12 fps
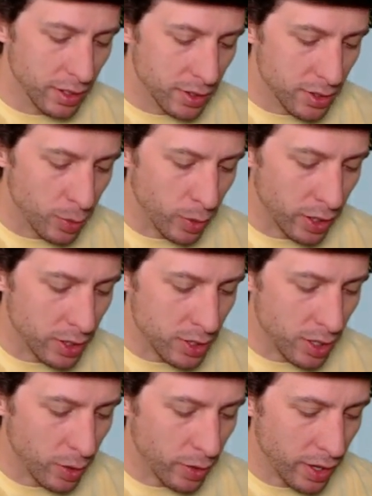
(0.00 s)
So we're going to
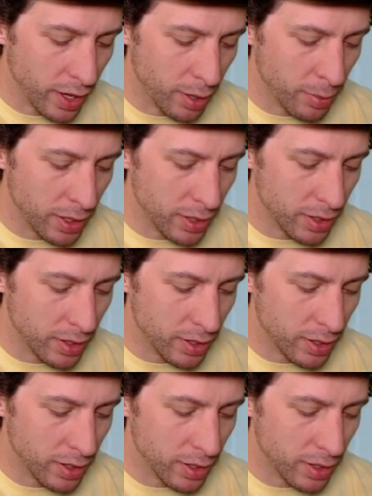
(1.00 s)
start with the helmet
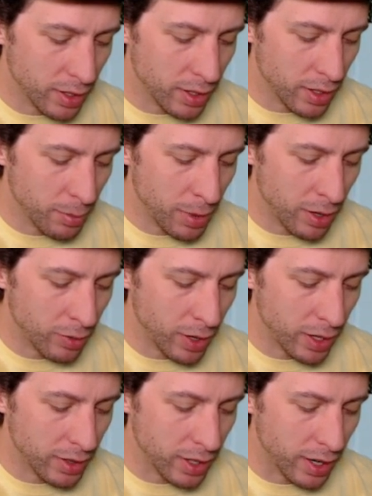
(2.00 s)
about
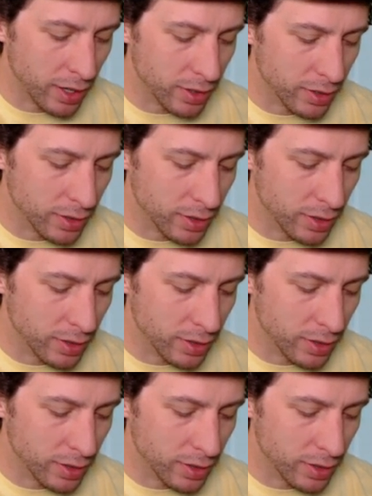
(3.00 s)
right there.